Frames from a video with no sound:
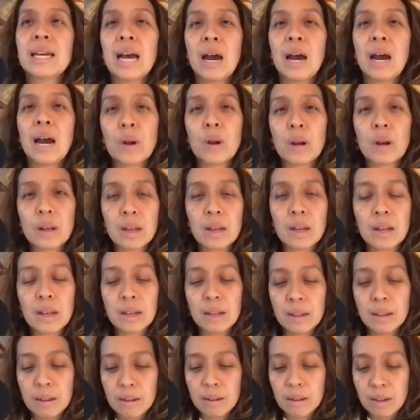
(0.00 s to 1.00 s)
I want
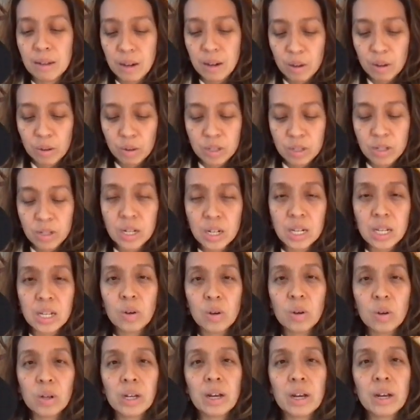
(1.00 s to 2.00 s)
to you know, study
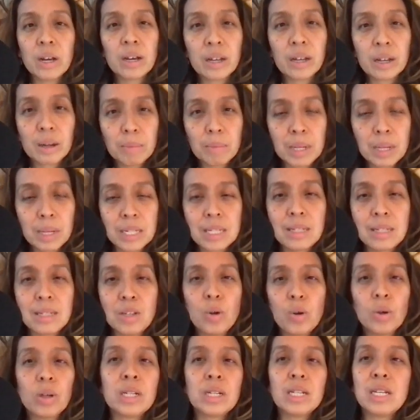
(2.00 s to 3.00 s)
yoga. I'm going to be a
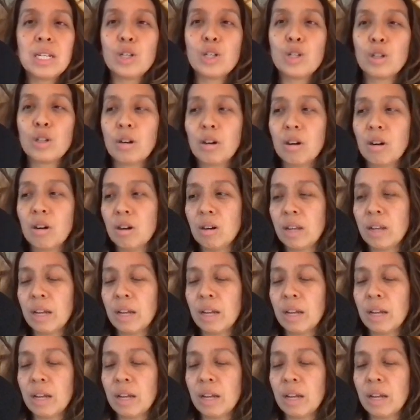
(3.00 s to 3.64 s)
yoga teacher.